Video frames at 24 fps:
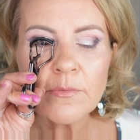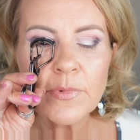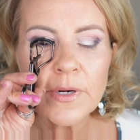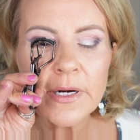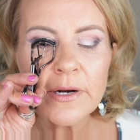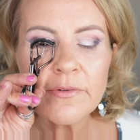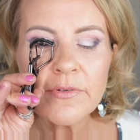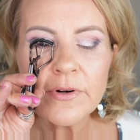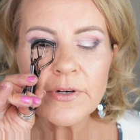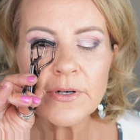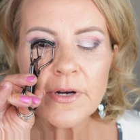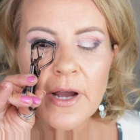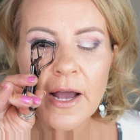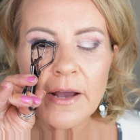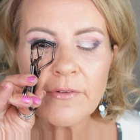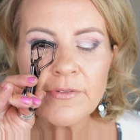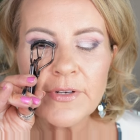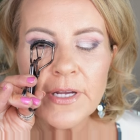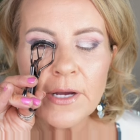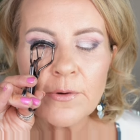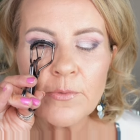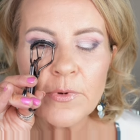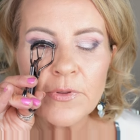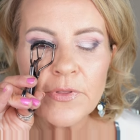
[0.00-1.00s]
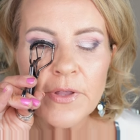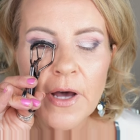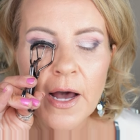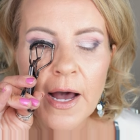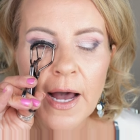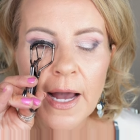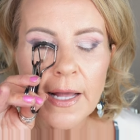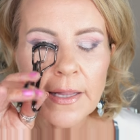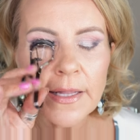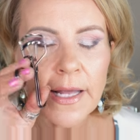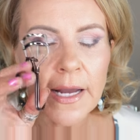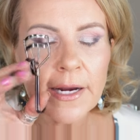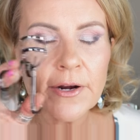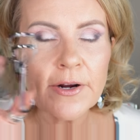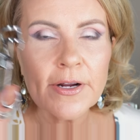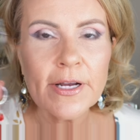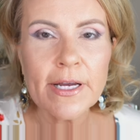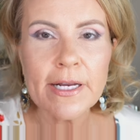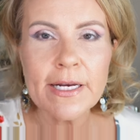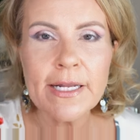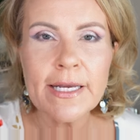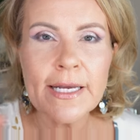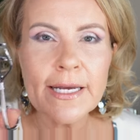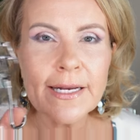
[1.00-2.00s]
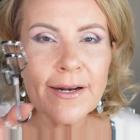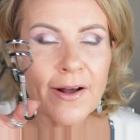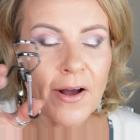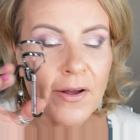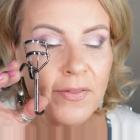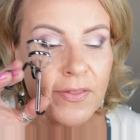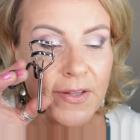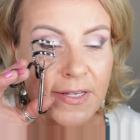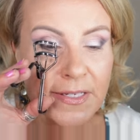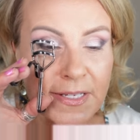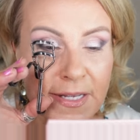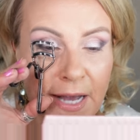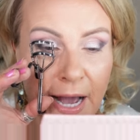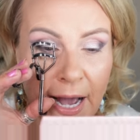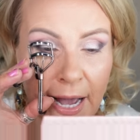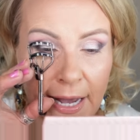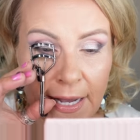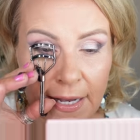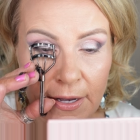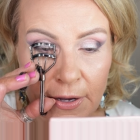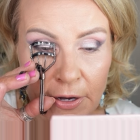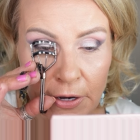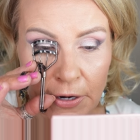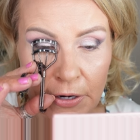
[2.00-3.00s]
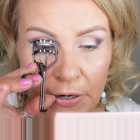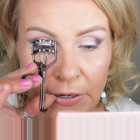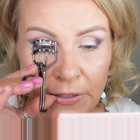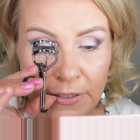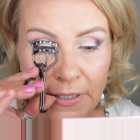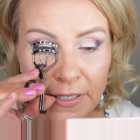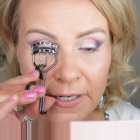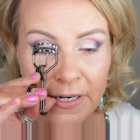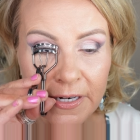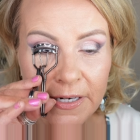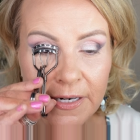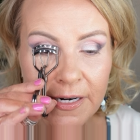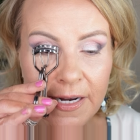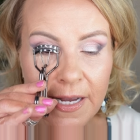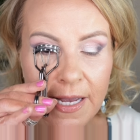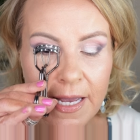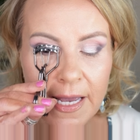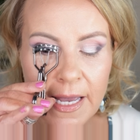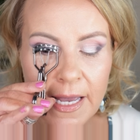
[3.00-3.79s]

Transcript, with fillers: whatever I've done with the eyeliner can get on this eye curler